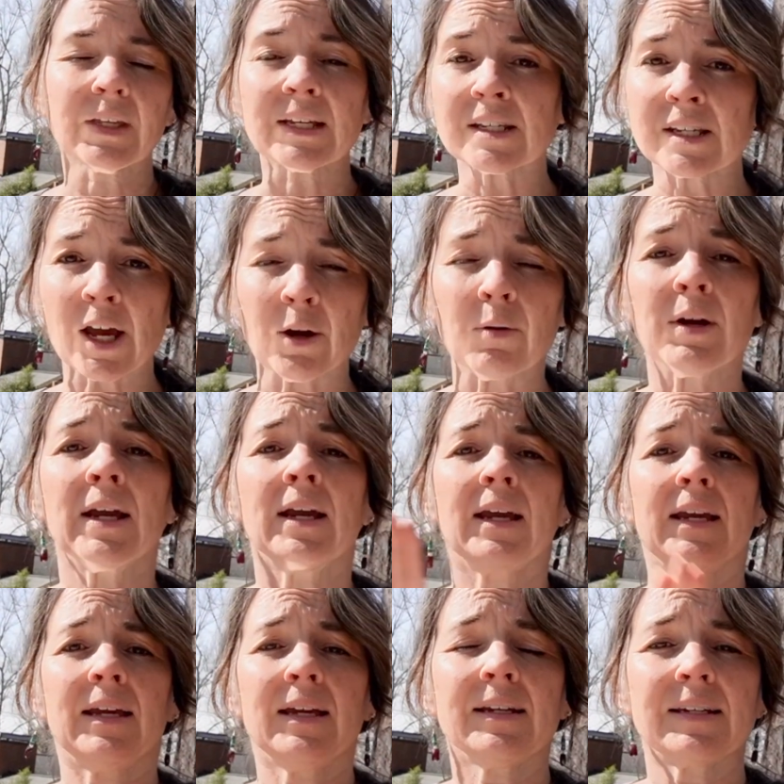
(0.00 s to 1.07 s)
So
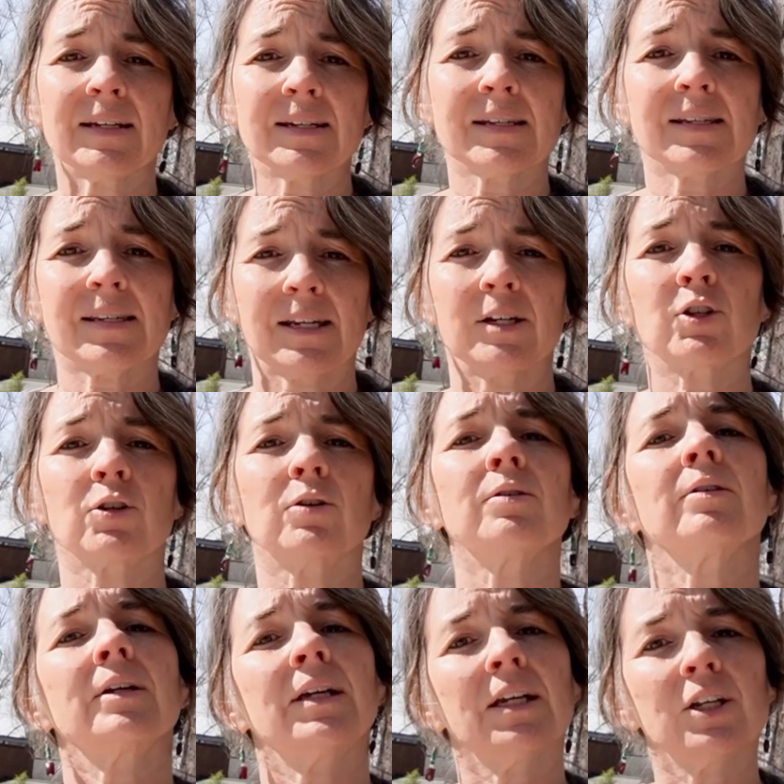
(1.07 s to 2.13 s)
it is essential,
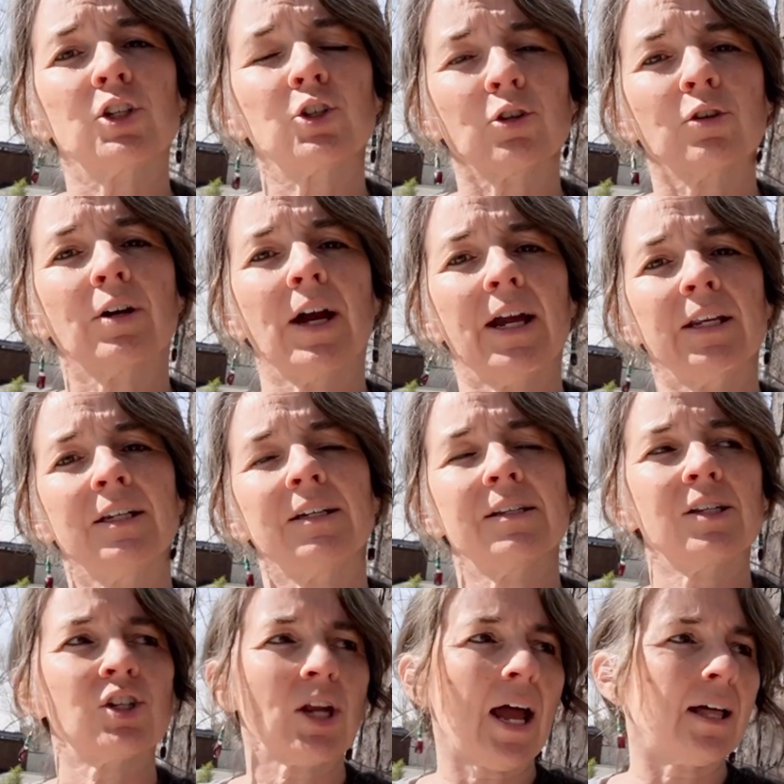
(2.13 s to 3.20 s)
get your
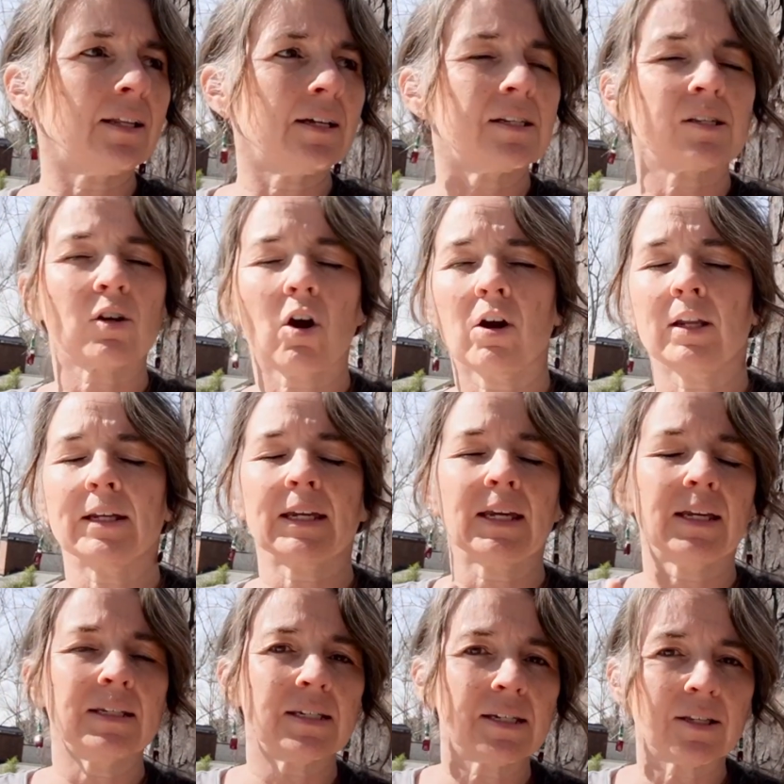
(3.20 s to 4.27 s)
onions, shallots, garlic
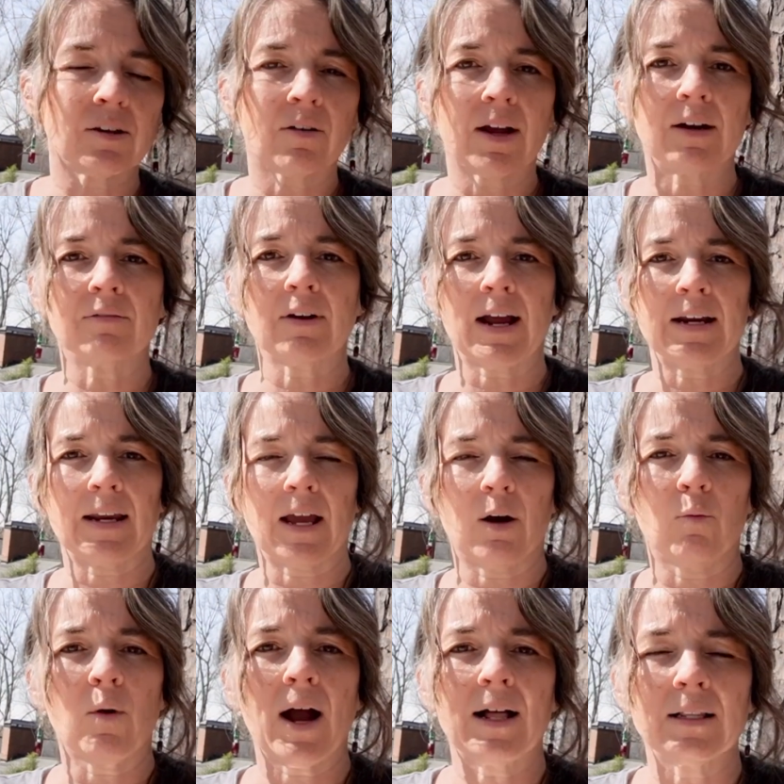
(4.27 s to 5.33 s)
into the ground right now
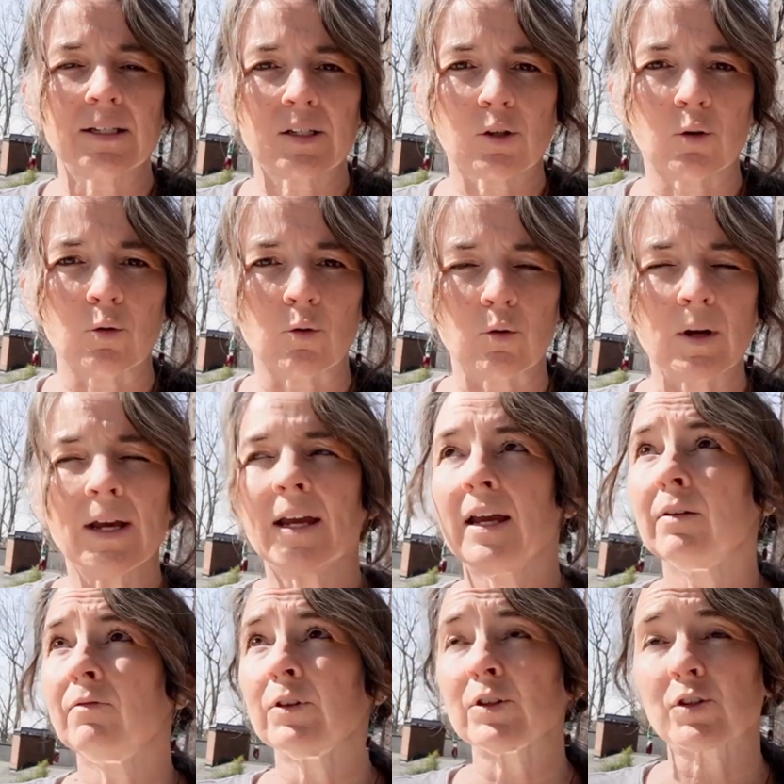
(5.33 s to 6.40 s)
while it's cool.
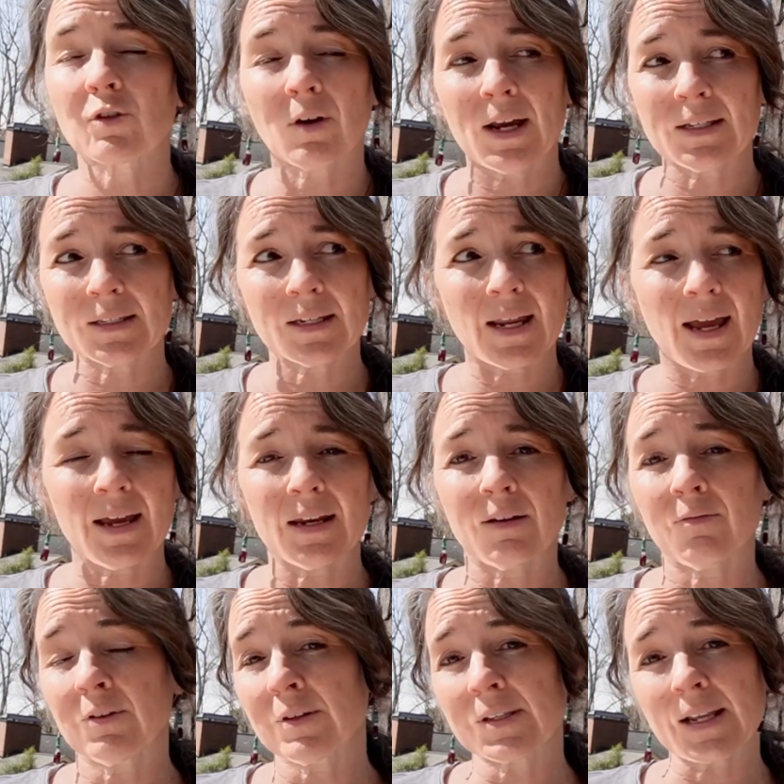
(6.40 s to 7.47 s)
It feels great today and it
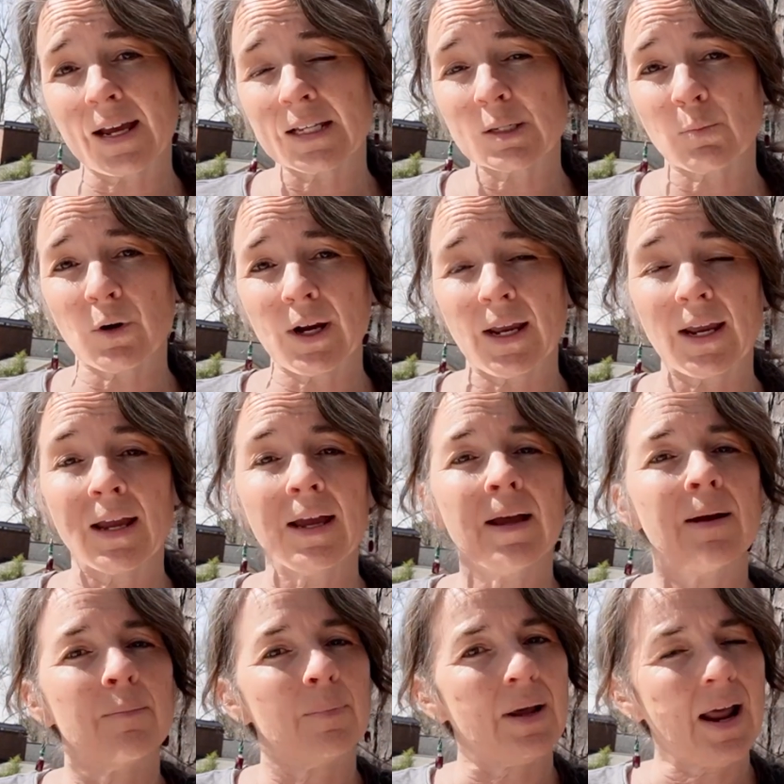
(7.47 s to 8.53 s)
feels like spring,
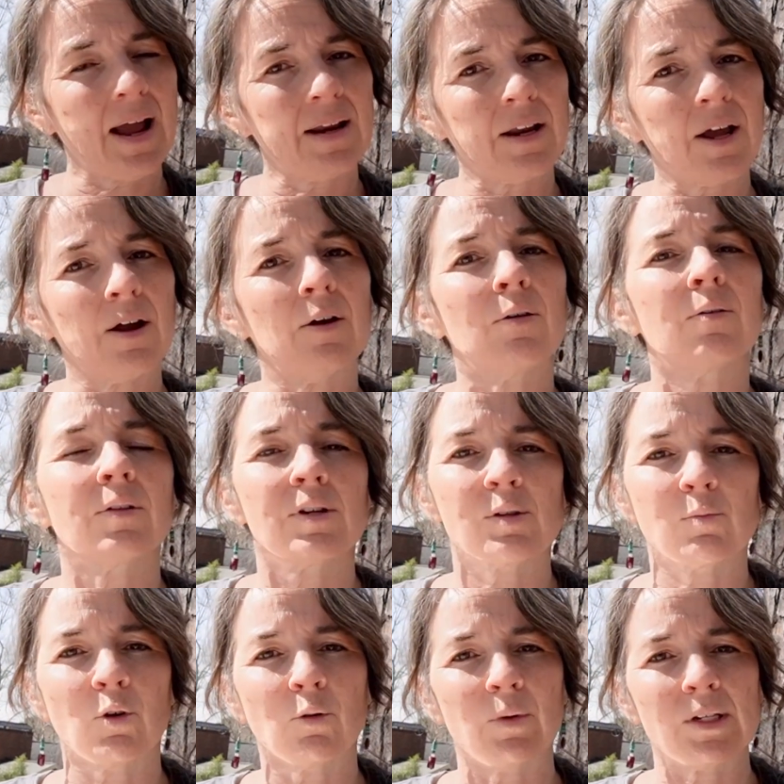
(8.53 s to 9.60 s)
but I know there's
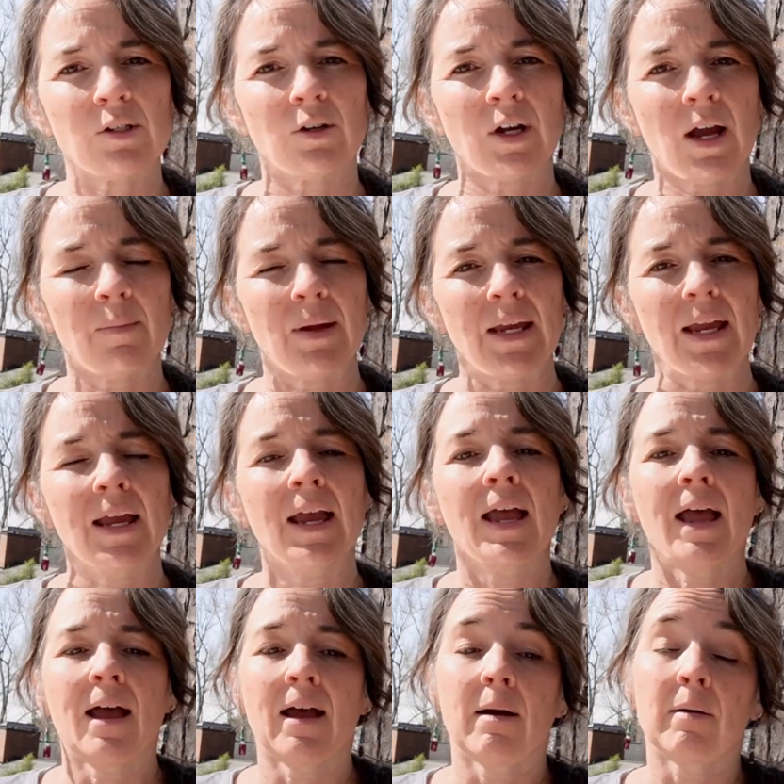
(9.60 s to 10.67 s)
more winter coming.
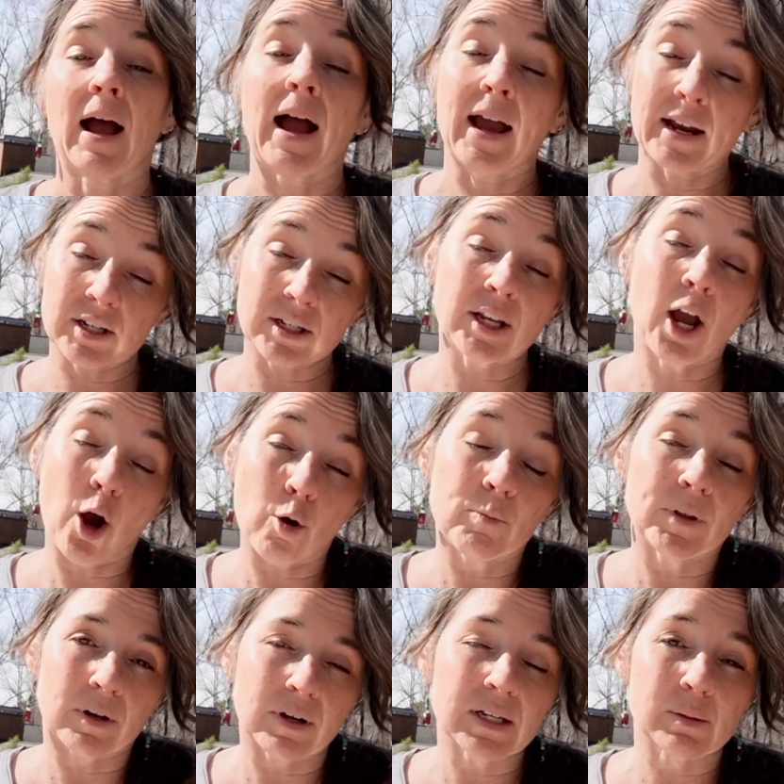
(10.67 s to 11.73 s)
I actually hope
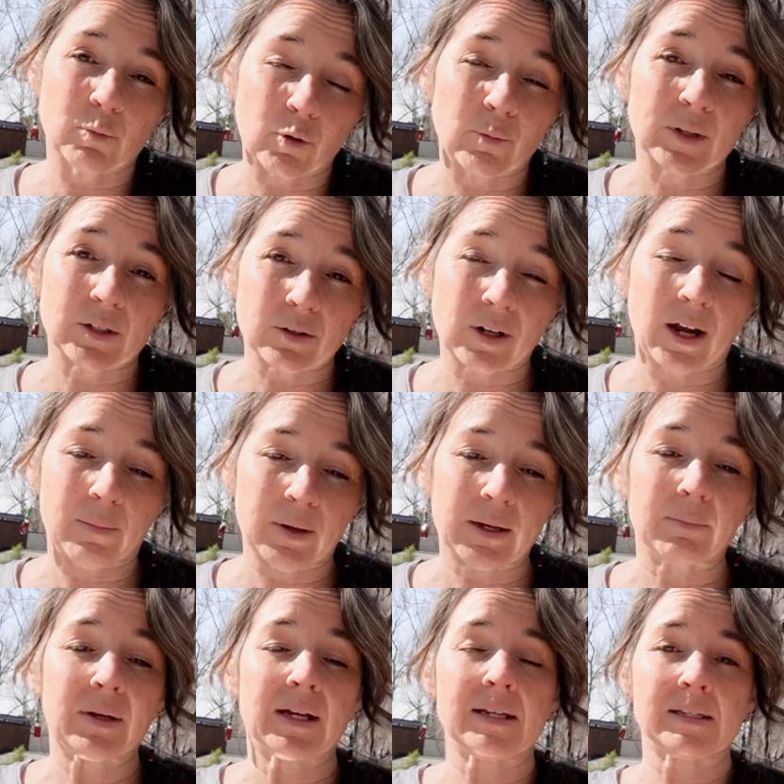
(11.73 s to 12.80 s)
there is more winter coming,
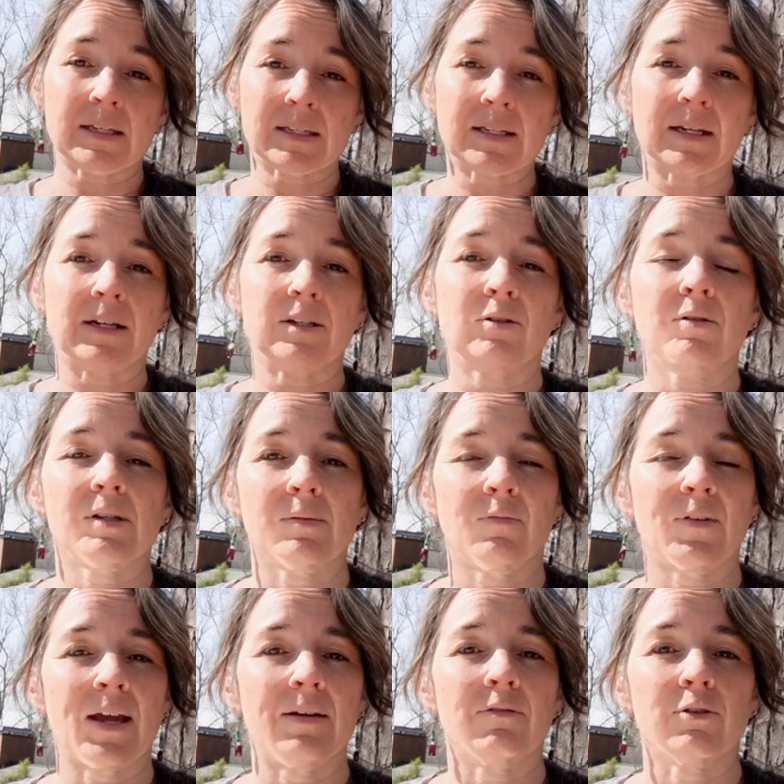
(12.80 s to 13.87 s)
because it's going to do some
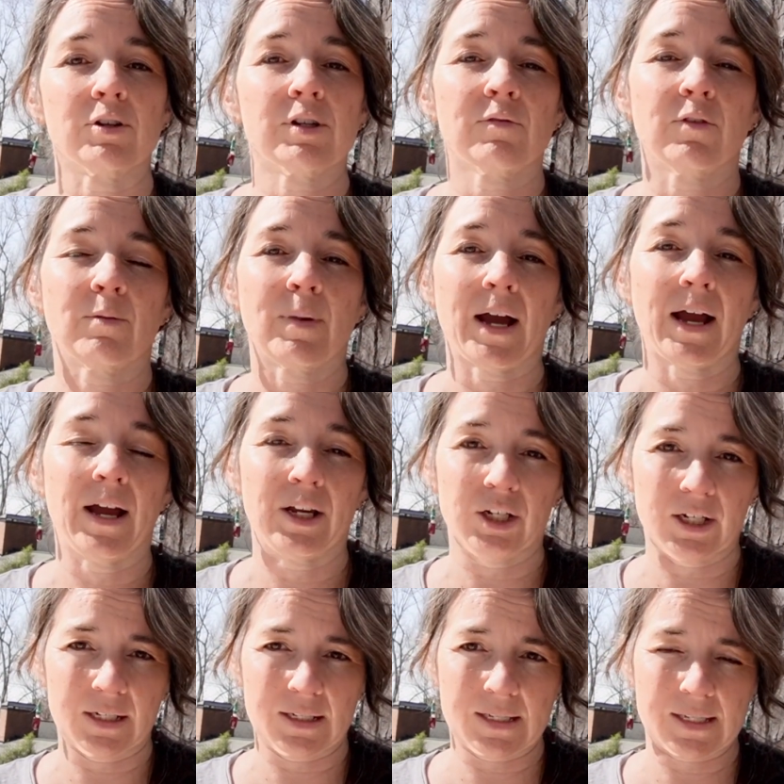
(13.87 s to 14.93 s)
favors for my
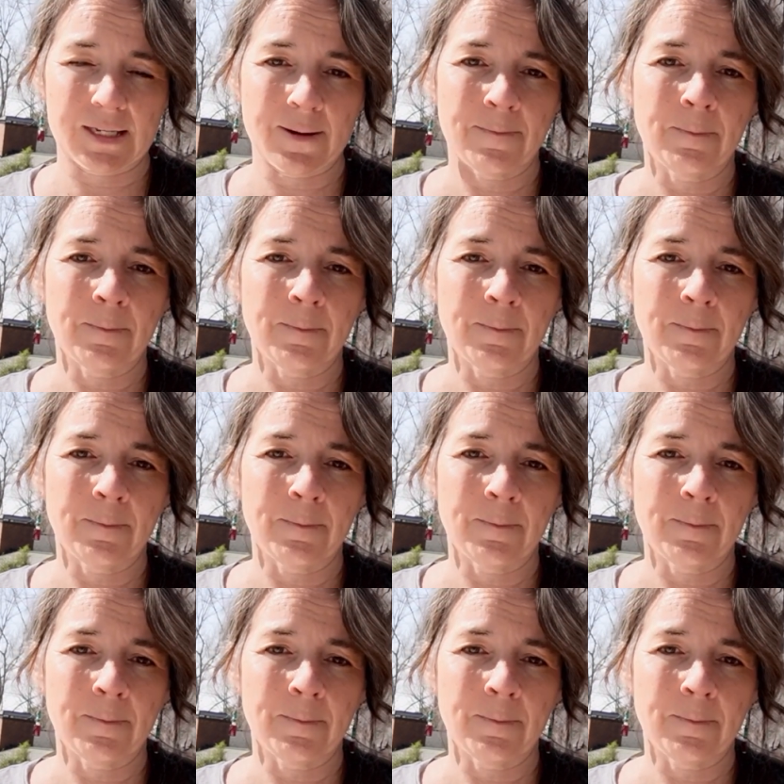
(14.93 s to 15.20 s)
onions.